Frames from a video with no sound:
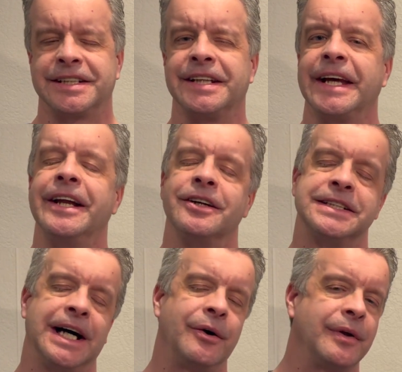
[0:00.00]
leaner
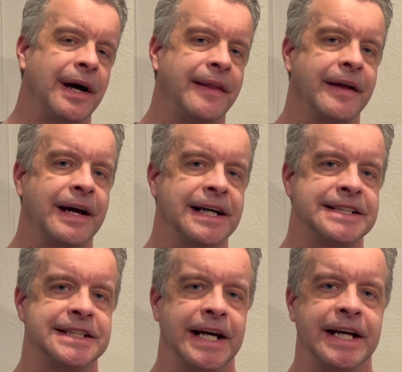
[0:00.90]
sound, I think I'd
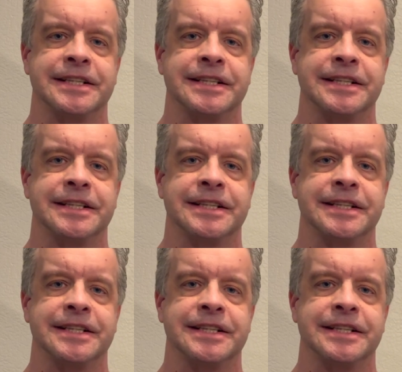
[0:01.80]
say.